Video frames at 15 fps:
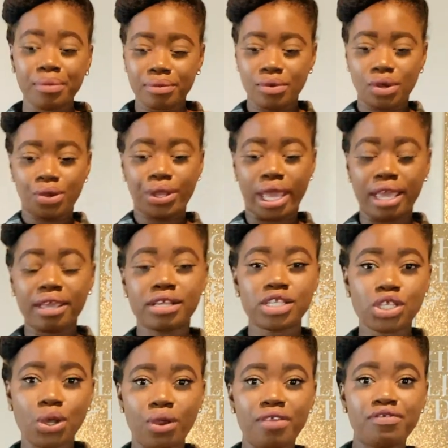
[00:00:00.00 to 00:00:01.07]
Okay,
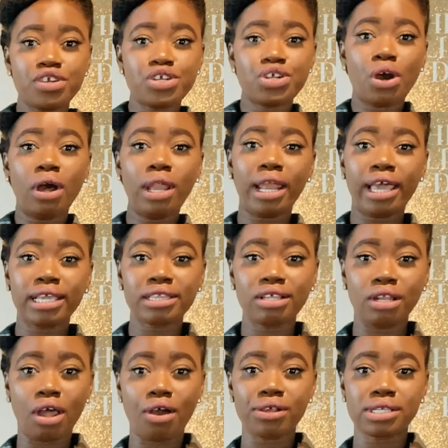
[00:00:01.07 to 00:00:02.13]
so if you don't like the
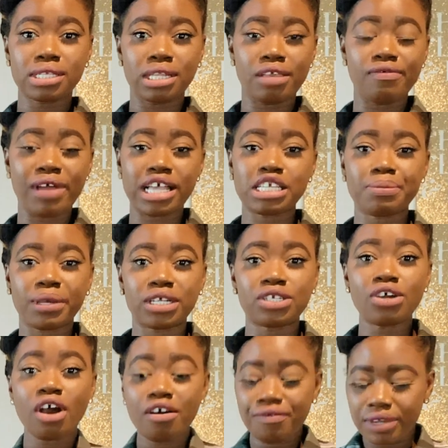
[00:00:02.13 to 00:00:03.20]
long sleeve aspect
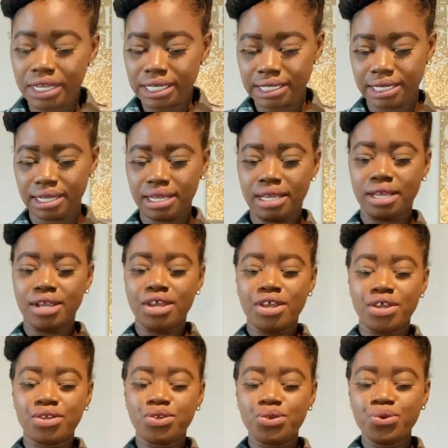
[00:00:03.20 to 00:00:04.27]
of it,
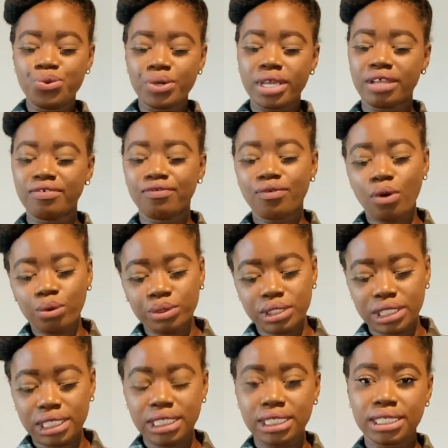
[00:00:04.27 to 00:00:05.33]
you can fold
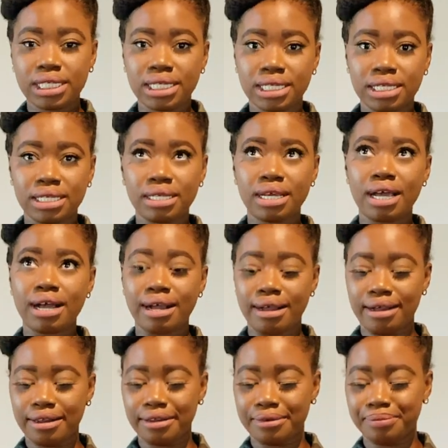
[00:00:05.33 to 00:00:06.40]
it,
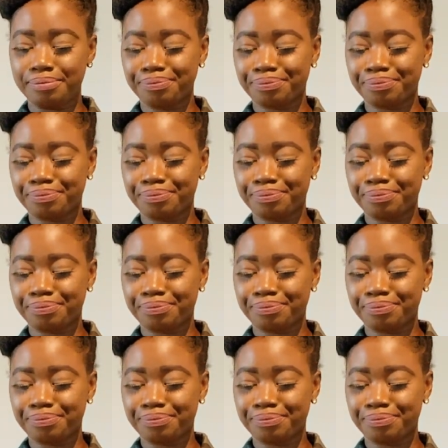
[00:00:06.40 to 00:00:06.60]
however,